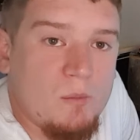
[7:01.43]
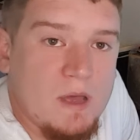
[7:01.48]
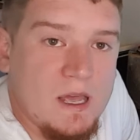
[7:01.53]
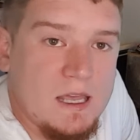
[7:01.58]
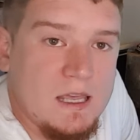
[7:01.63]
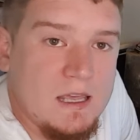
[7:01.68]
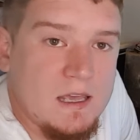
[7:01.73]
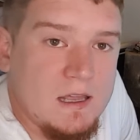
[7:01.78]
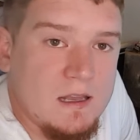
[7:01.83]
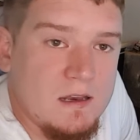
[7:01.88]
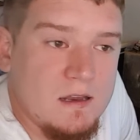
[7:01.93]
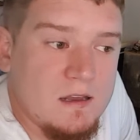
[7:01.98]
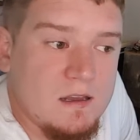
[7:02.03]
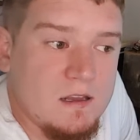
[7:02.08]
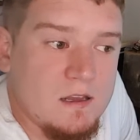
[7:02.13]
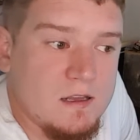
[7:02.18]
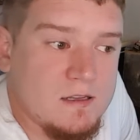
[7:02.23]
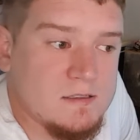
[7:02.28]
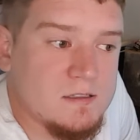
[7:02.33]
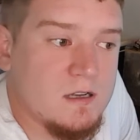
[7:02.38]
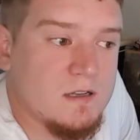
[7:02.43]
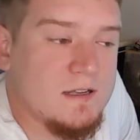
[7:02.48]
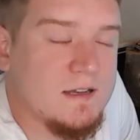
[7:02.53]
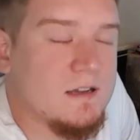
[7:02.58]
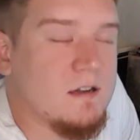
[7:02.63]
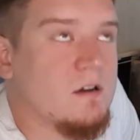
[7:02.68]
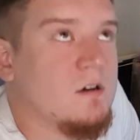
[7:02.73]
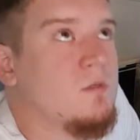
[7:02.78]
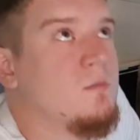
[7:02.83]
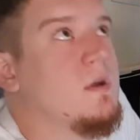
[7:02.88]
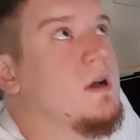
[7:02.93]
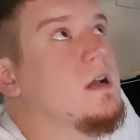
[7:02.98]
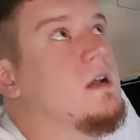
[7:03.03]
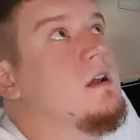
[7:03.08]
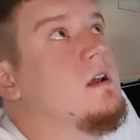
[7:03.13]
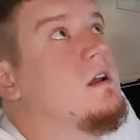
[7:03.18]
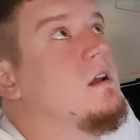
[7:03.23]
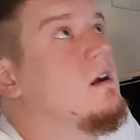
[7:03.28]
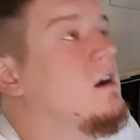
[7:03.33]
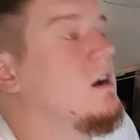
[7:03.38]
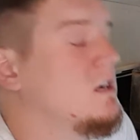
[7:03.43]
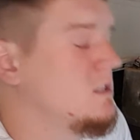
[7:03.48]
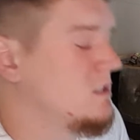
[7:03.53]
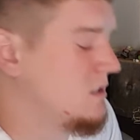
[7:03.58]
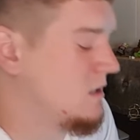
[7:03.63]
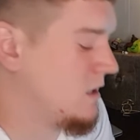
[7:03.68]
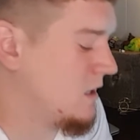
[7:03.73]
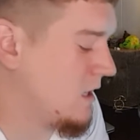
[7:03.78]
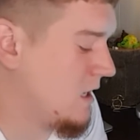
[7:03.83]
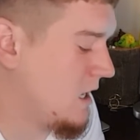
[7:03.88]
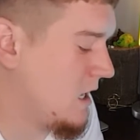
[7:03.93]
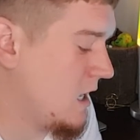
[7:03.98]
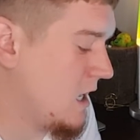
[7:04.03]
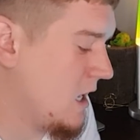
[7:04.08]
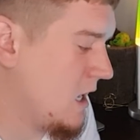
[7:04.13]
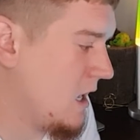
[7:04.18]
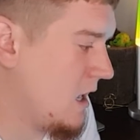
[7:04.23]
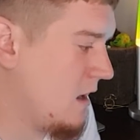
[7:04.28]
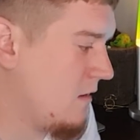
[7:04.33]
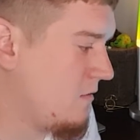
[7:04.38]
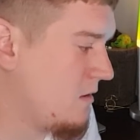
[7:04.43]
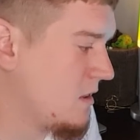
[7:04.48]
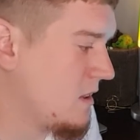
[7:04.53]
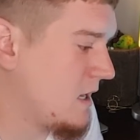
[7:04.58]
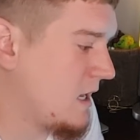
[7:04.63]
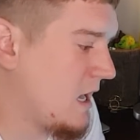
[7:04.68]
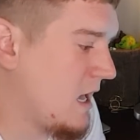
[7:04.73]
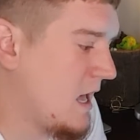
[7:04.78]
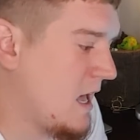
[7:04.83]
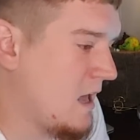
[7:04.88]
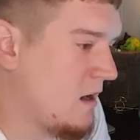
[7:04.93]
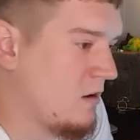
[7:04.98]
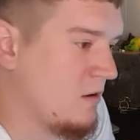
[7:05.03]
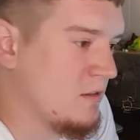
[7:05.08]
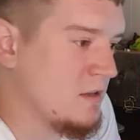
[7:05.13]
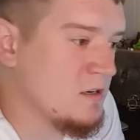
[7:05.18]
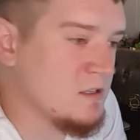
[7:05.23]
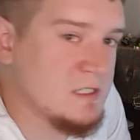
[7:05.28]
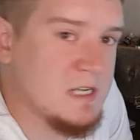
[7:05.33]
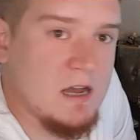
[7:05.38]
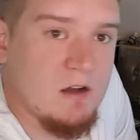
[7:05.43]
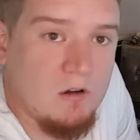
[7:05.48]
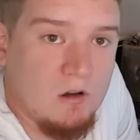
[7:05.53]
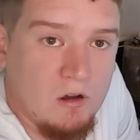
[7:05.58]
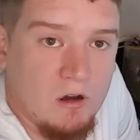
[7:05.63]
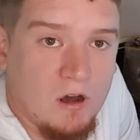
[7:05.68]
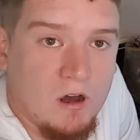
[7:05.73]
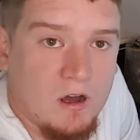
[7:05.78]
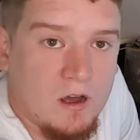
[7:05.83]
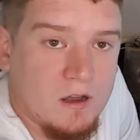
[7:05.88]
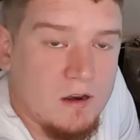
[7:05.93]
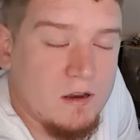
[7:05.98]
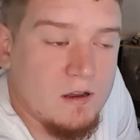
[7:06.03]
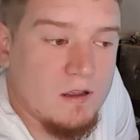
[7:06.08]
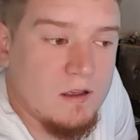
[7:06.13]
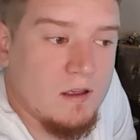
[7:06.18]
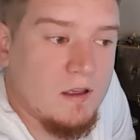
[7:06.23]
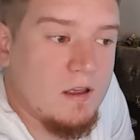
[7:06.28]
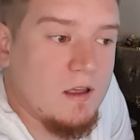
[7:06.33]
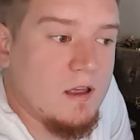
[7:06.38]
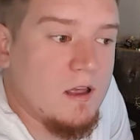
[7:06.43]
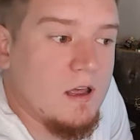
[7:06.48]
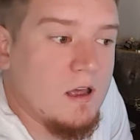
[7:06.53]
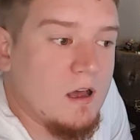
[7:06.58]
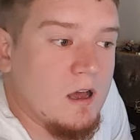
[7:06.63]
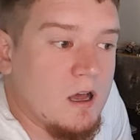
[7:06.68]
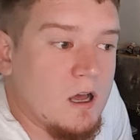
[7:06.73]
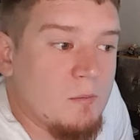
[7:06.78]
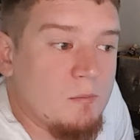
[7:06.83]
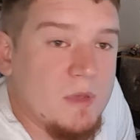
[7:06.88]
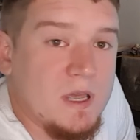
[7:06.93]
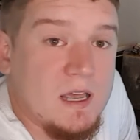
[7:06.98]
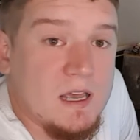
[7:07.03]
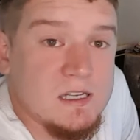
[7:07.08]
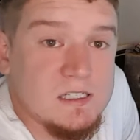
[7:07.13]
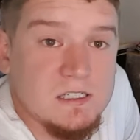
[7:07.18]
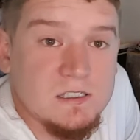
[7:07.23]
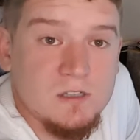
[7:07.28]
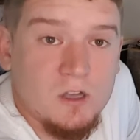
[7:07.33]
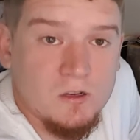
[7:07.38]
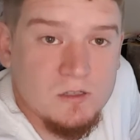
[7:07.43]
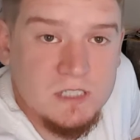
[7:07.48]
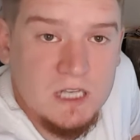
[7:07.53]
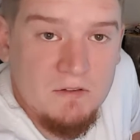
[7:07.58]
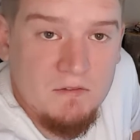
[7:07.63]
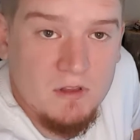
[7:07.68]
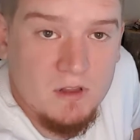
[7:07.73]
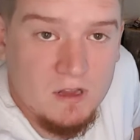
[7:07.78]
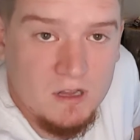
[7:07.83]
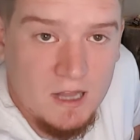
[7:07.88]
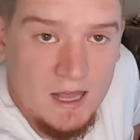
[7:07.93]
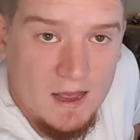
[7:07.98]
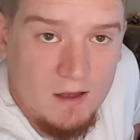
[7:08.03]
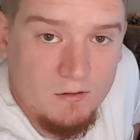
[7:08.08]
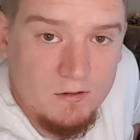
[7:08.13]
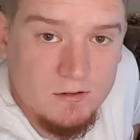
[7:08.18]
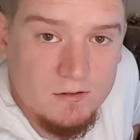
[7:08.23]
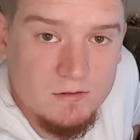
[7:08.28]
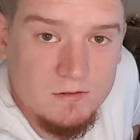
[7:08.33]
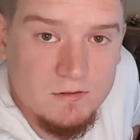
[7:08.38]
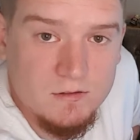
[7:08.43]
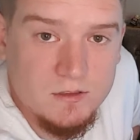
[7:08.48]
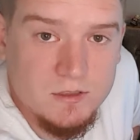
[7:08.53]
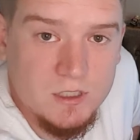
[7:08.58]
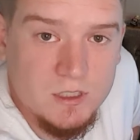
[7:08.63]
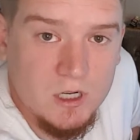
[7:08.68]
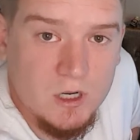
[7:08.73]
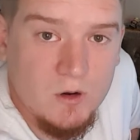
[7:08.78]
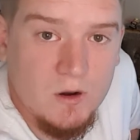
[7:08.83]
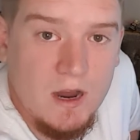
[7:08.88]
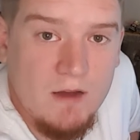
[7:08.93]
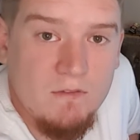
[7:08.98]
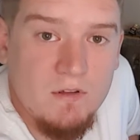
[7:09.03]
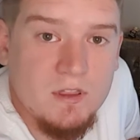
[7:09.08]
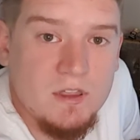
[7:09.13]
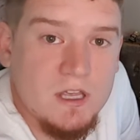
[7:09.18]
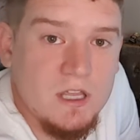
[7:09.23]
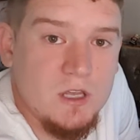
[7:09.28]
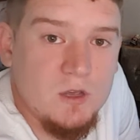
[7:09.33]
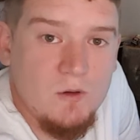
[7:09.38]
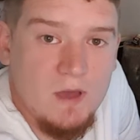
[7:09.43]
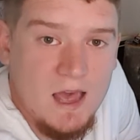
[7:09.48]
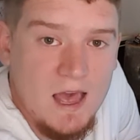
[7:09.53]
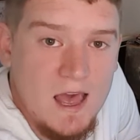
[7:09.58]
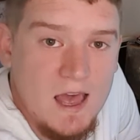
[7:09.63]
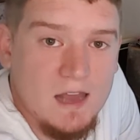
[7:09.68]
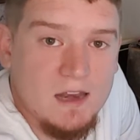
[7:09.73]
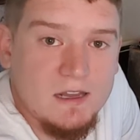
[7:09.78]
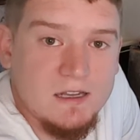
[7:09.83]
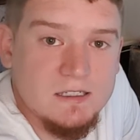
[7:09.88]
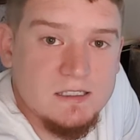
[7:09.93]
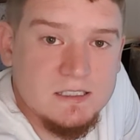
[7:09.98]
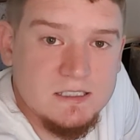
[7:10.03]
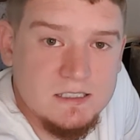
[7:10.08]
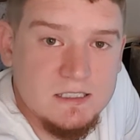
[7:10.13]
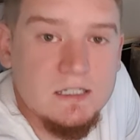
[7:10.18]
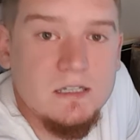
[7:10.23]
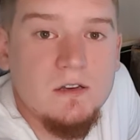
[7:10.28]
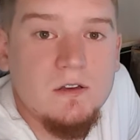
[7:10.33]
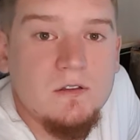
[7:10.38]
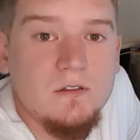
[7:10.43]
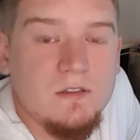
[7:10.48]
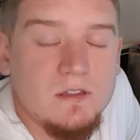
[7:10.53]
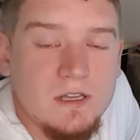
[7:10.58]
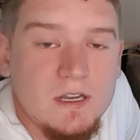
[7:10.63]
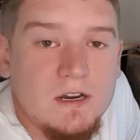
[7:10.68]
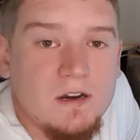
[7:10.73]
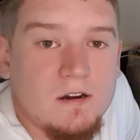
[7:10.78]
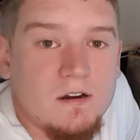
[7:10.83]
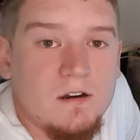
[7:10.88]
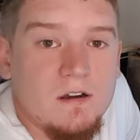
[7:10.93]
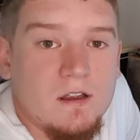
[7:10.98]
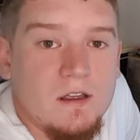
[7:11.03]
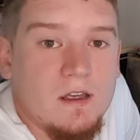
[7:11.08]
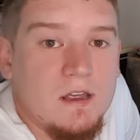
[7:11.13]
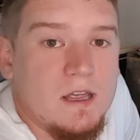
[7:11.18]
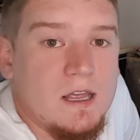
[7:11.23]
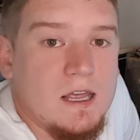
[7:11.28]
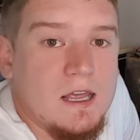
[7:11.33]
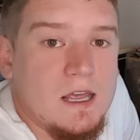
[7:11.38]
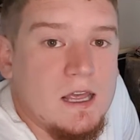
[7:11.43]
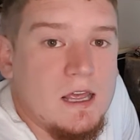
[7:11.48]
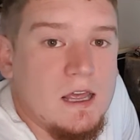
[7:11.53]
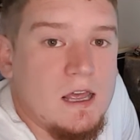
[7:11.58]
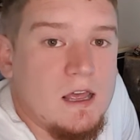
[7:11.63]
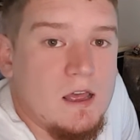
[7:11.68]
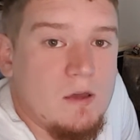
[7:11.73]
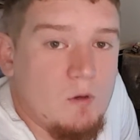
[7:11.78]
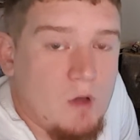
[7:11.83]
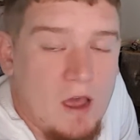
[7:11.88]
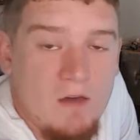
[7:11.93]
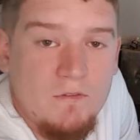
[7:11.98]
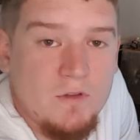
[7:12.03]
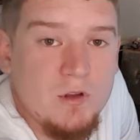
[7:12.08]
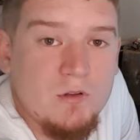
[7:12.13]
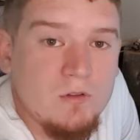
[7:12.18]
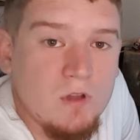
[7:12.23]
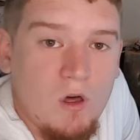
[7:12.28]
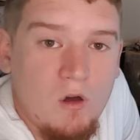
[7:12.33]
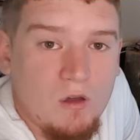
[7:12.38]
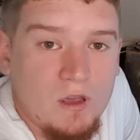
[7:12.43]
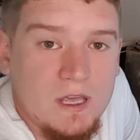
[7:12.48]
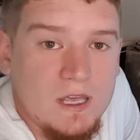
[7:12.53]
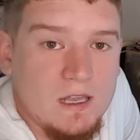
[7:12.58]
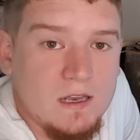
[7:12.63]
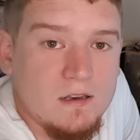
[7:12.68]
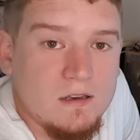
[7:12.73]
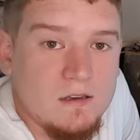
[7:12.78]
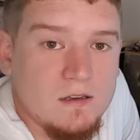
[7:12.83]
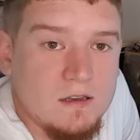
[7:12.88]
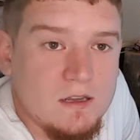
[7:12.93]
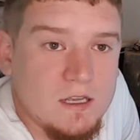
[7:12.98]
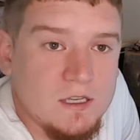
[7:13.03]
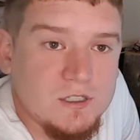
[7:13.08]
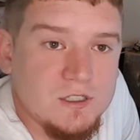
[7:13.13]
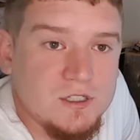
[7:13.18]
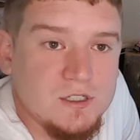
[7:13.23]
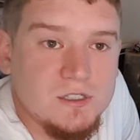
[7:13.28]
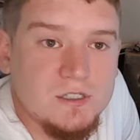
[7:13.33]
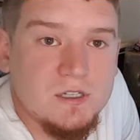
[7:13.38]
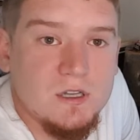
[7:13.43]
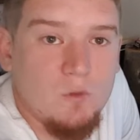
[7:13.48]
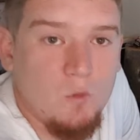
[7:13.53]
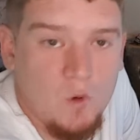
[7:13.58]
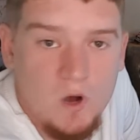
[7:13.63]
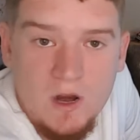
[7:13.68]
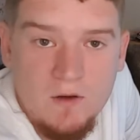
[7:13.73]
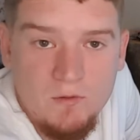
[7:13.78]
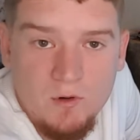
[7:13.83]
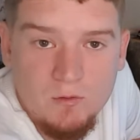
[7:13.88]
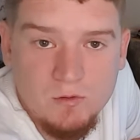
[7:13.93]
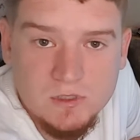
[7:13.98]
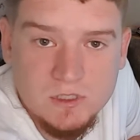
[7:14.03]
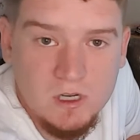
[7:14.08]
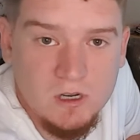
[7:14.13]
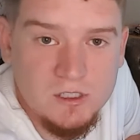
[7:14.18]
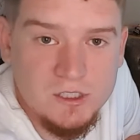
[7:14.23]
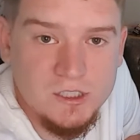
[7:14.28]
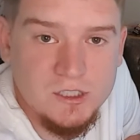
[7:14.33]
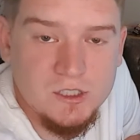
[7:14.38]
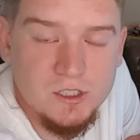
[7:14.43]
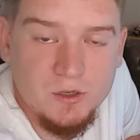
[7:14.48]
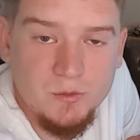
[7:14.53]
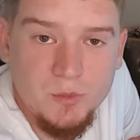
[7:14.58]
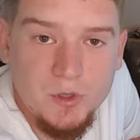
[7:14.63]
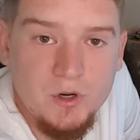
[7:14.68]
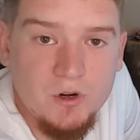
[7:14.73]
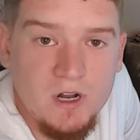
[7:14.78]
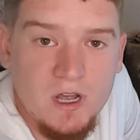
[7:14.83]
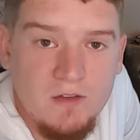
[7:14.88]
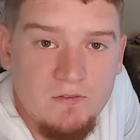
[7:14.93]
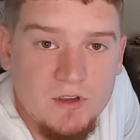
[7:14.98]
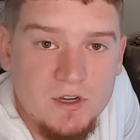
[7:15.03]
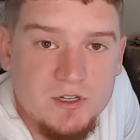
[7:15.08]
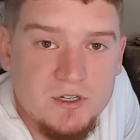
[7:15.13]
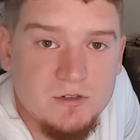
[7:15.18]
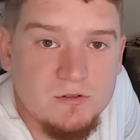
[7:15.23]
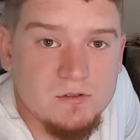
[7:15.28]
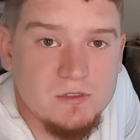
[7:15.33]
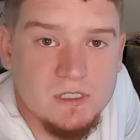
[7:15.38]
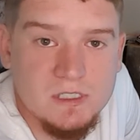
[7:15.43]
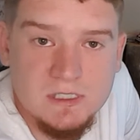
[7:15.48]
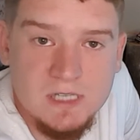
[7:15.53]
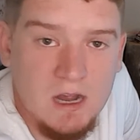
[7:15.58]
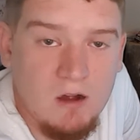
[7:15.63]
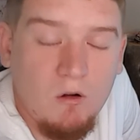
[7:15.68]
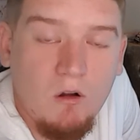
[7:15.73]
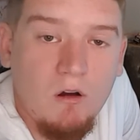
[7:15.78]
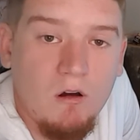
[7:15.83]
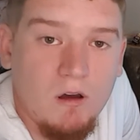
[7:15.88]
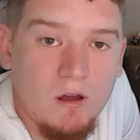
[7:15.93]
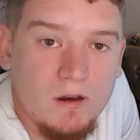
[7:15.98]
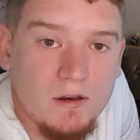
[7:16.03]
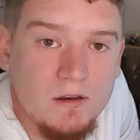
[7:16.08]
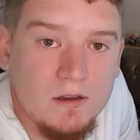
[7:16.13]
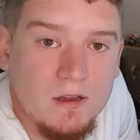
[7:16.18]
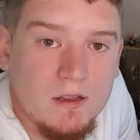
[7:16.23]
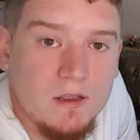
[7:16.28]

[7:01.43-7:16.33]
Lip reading: back in, it's not like, oh my gosh, everything I had on there is now gone, because it's all saved in the cloud. So everything you had is still there after you log in. It's just whatever was causing your computer to have issues is now gone.